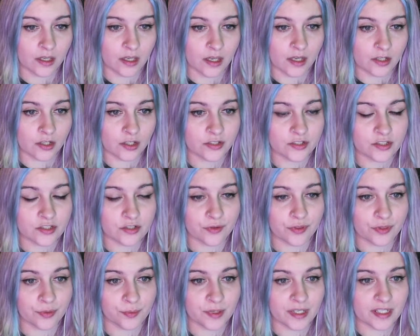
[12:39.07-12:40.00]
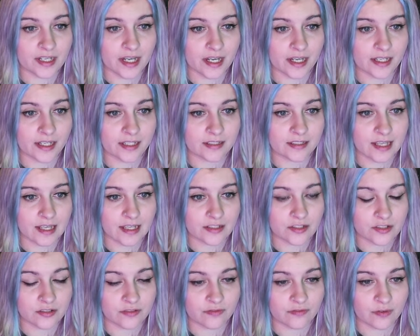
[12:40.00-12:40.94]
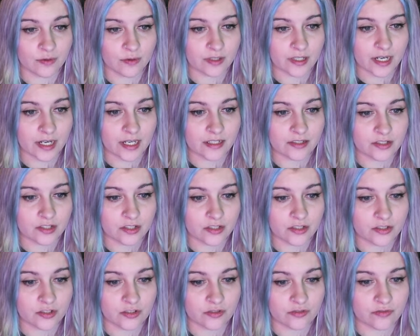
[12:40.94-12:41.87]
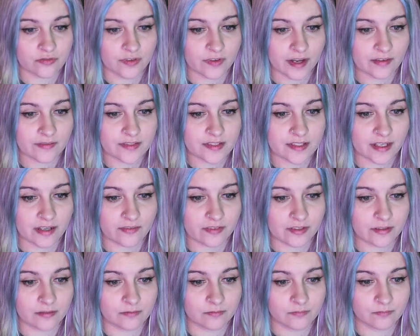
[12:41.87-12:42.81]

Could do 3, 9, can't do 4, 8, could do 5, 7.